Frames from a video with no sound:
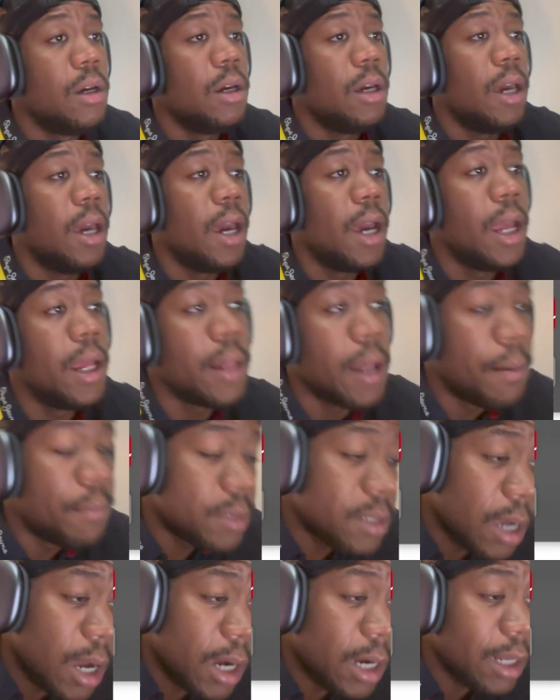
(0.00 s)
And I'm
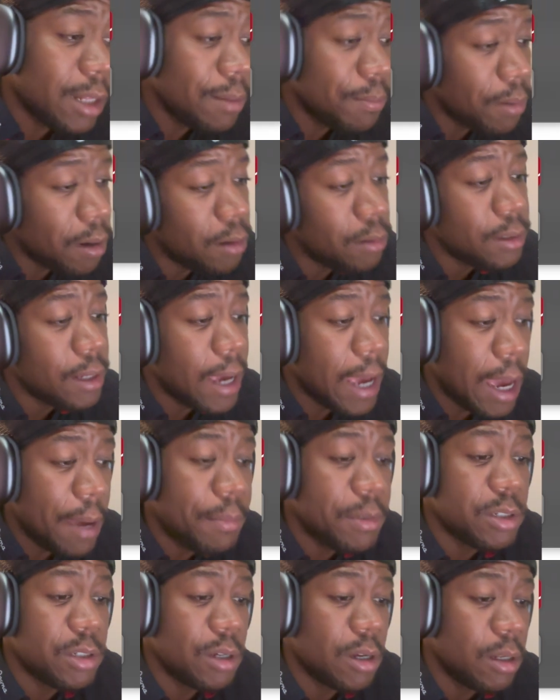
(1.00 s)
talking about
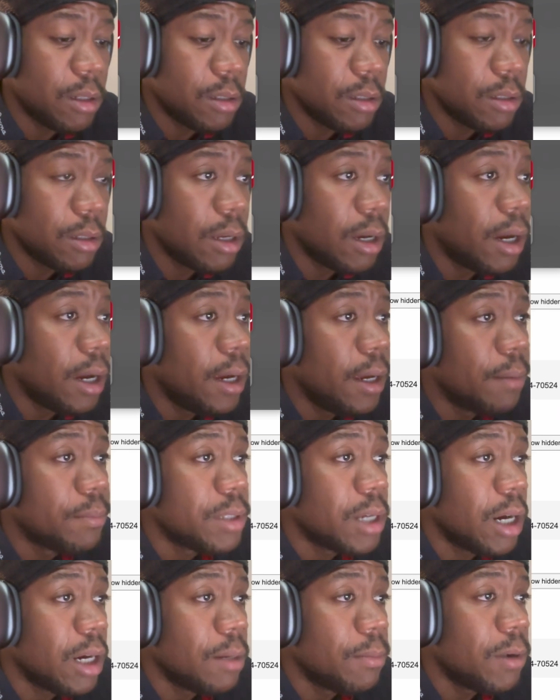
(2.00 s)
Amazon, all right? I'm
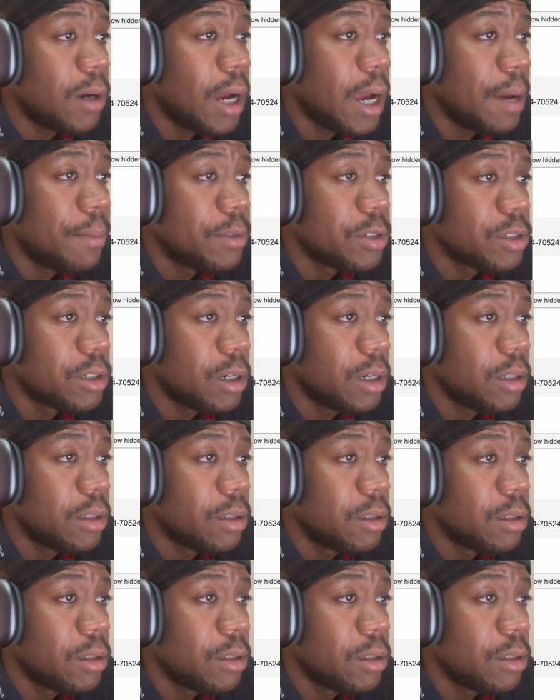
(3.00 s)
talking about Amazon.